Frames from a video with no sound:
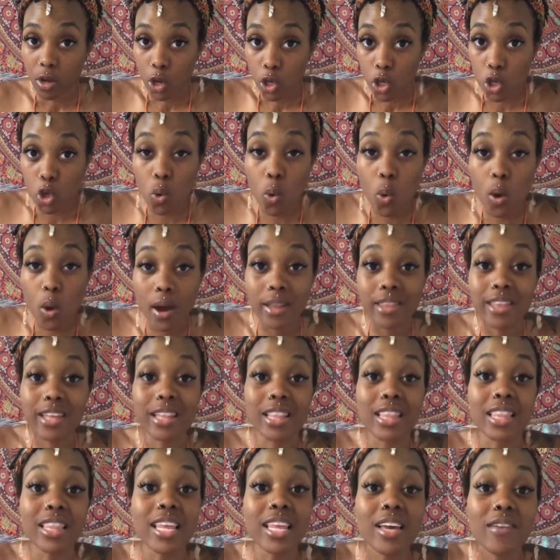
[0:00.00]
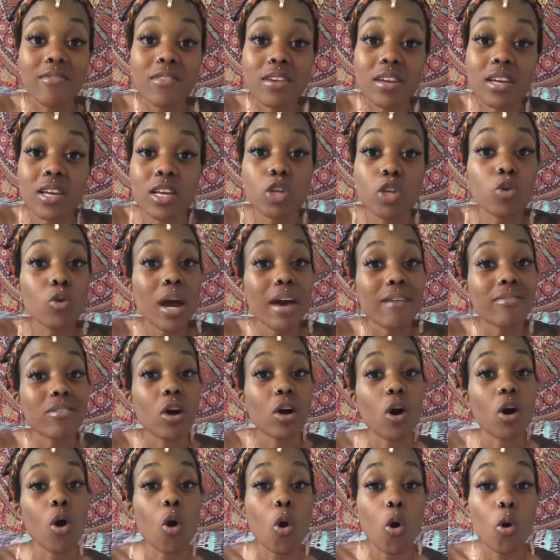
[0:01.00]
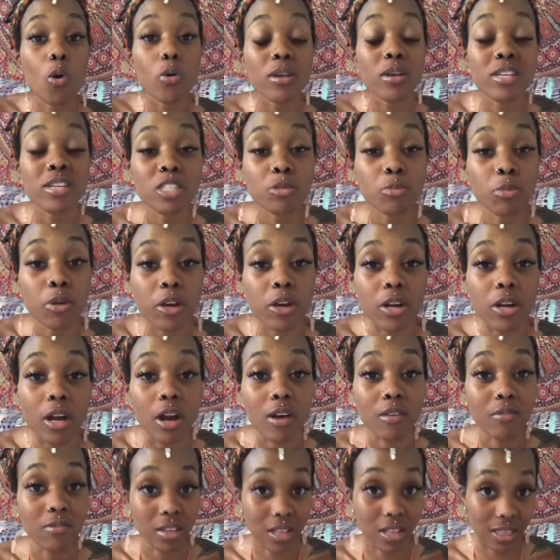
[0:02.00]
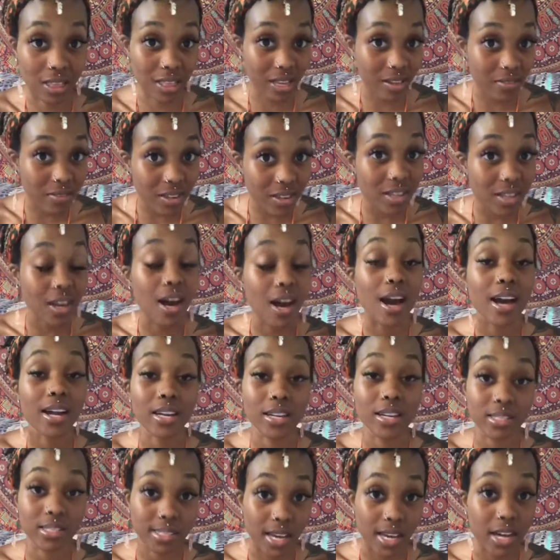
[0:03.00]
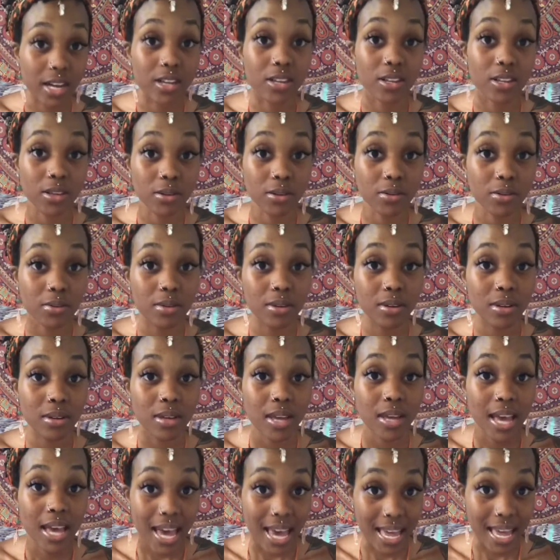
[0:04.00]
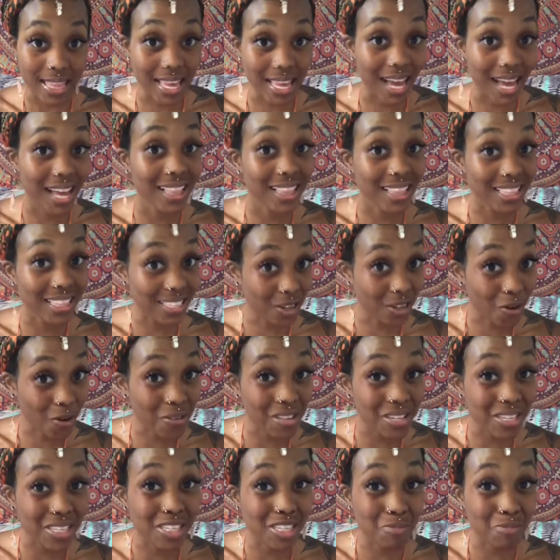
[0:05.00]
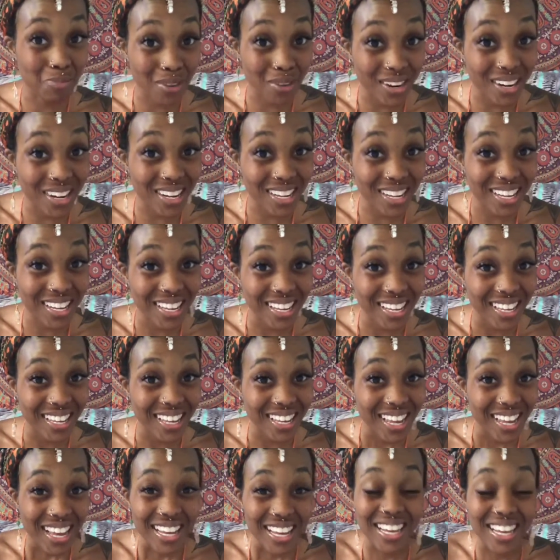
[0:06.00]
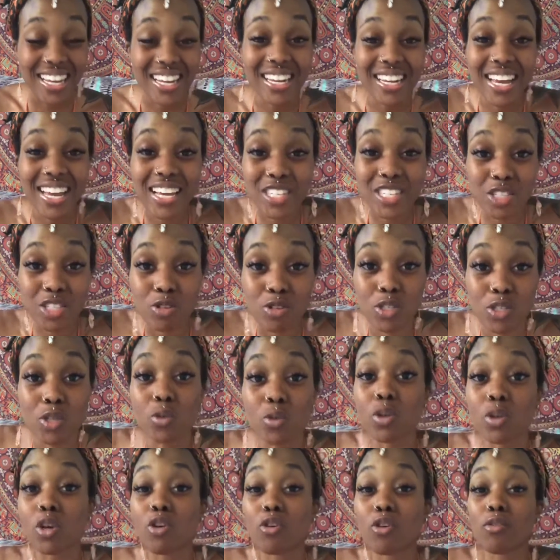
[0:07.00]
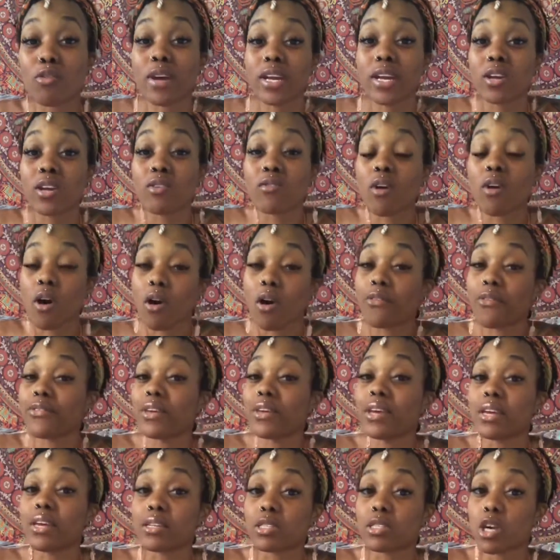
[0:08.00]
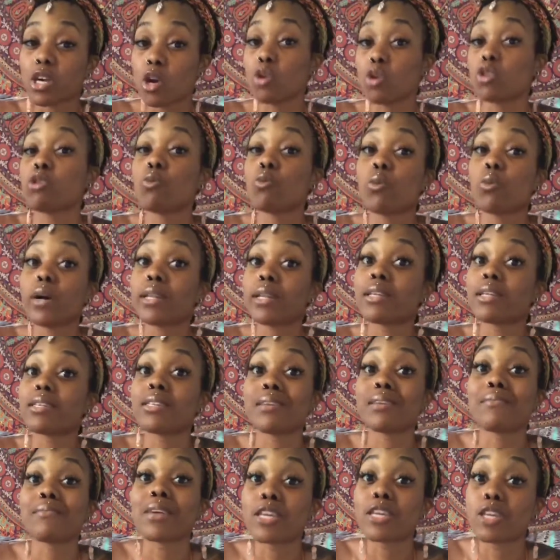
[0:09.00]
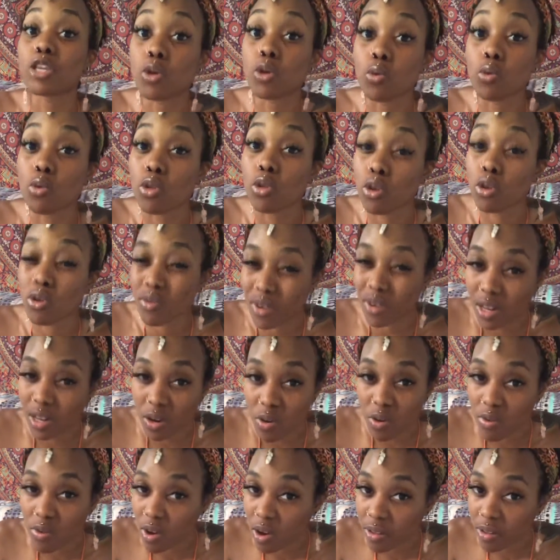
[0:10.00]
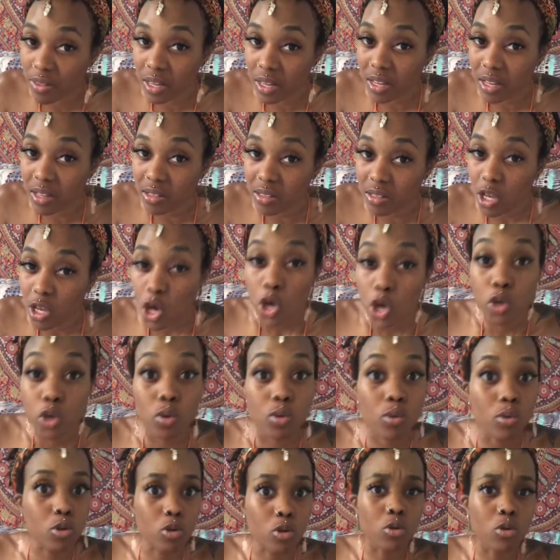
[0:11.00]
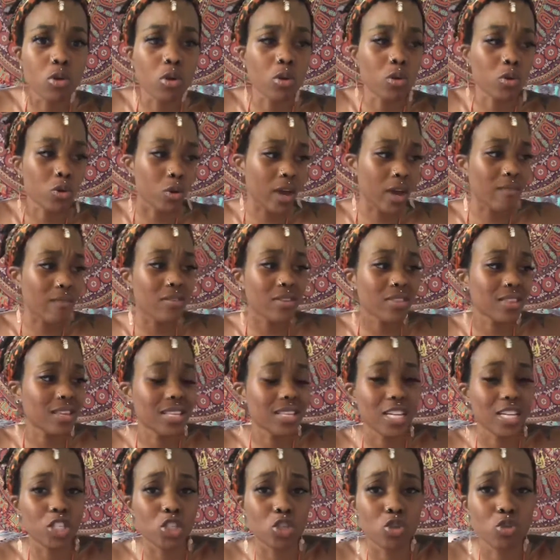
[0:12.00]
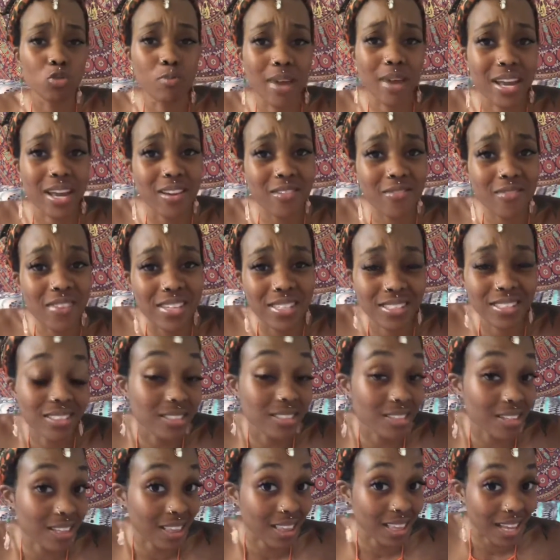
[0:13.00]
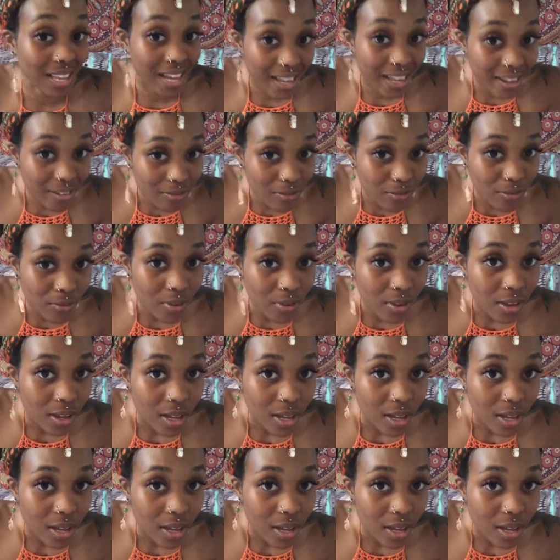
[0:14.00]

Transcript: You are you have the Holy Spirit of the living God inside of you, and that Holy Spirit connects you to the creator of all things. So what does that make you the creator of all things? You know everything that you manifest in your life,